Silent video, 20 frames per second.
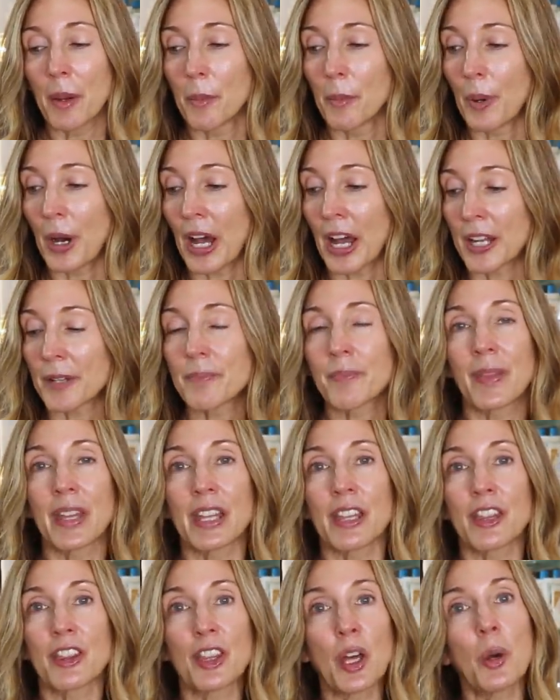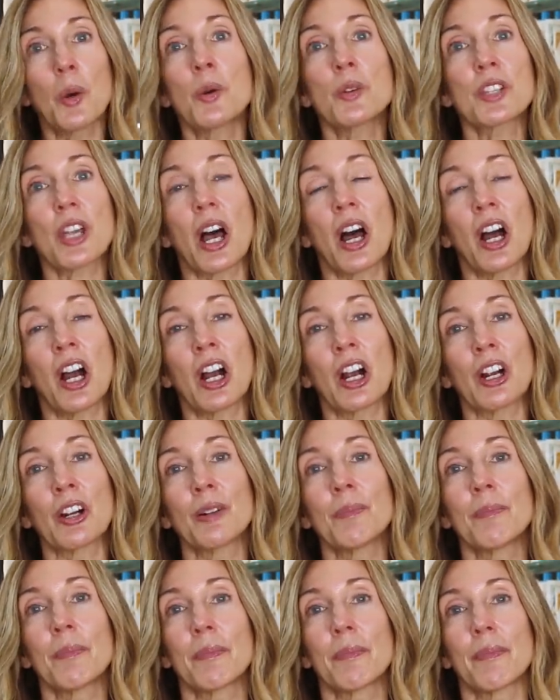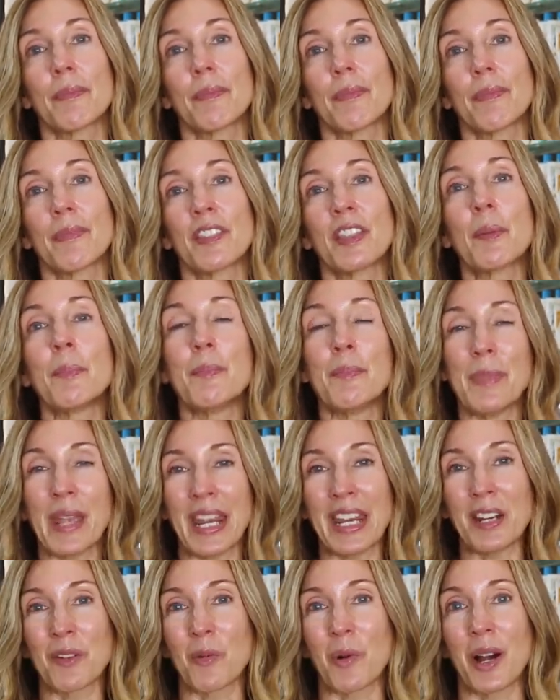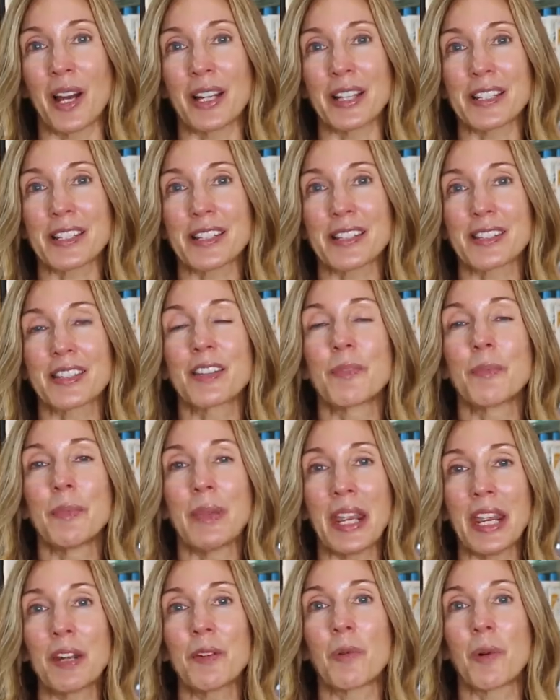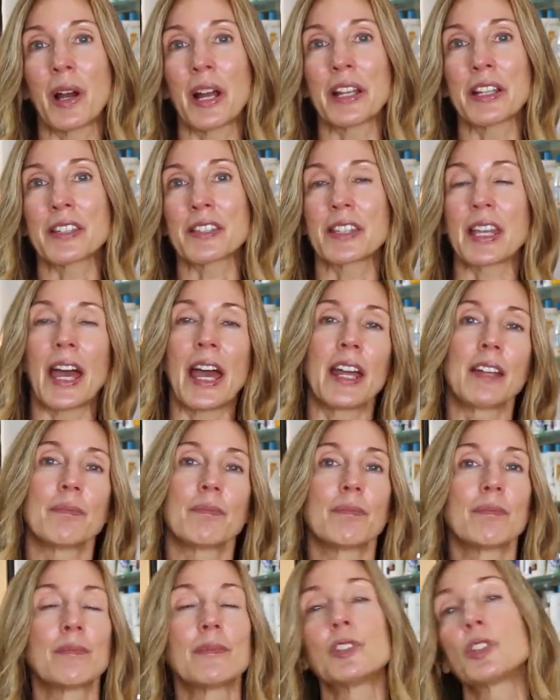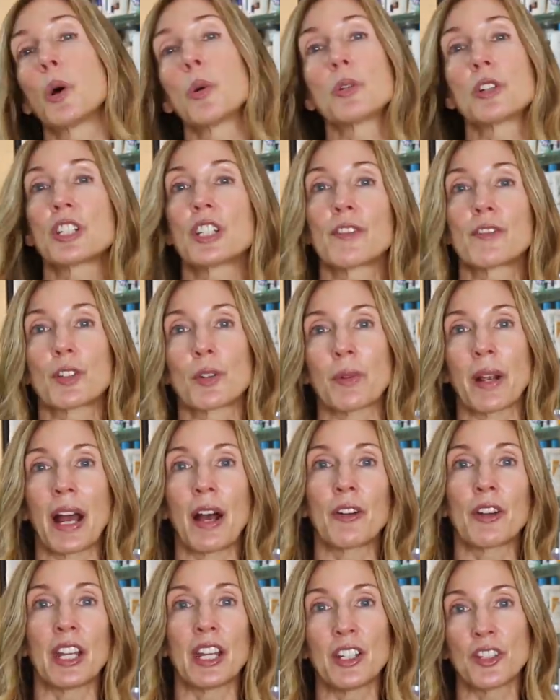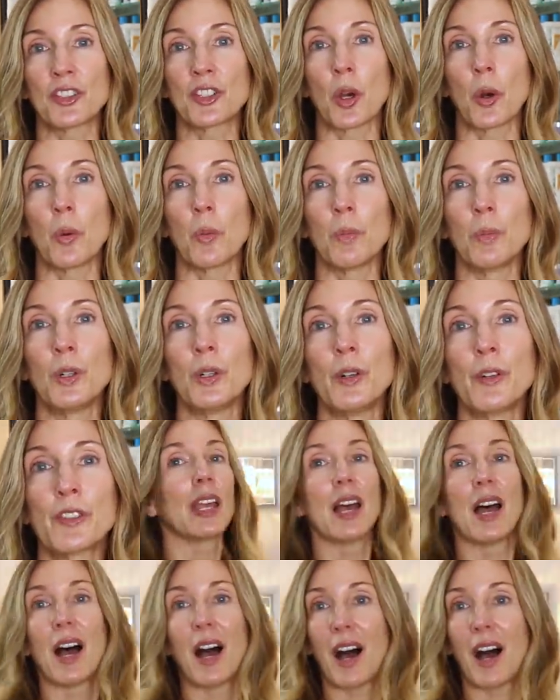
but those are the main ones, the main ones that don't shift around and don't move.